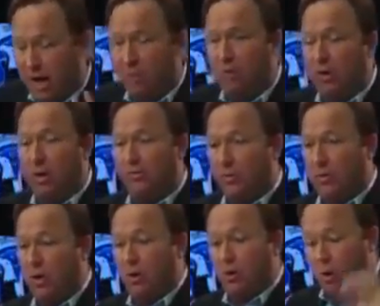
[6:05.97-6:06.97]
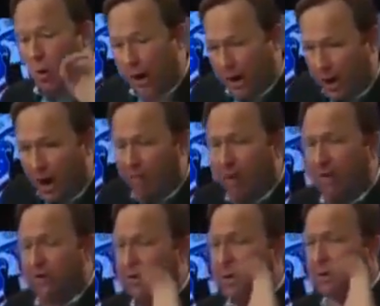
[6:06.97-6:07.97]
I want to hear from you. Quick
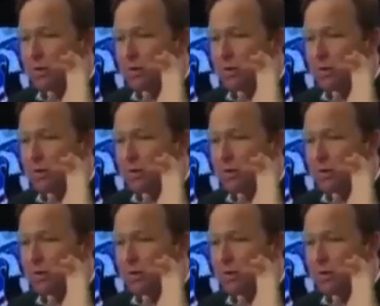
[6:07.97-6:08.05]
comments